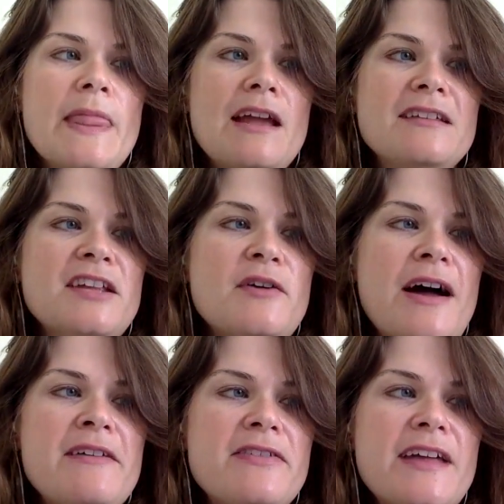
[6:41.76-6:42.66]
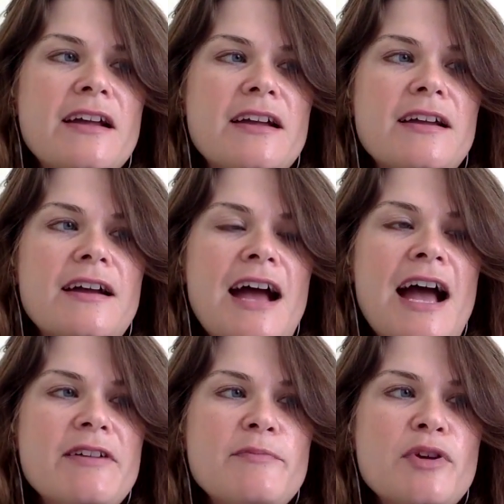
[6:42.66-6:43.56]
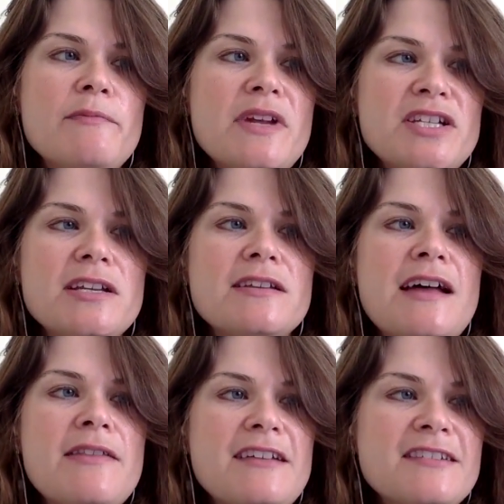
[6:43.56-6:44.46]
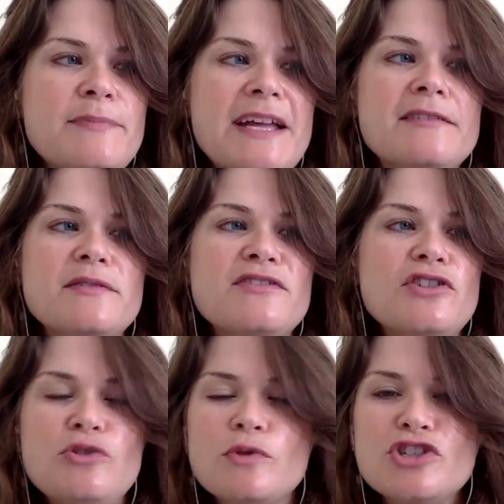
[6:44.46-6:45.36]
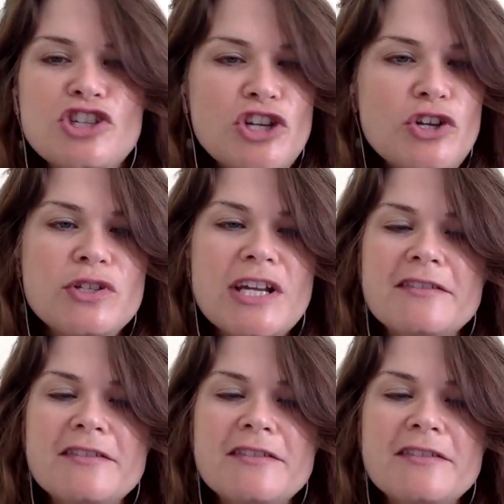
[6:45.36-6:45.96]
So I think having permission in that space was huge.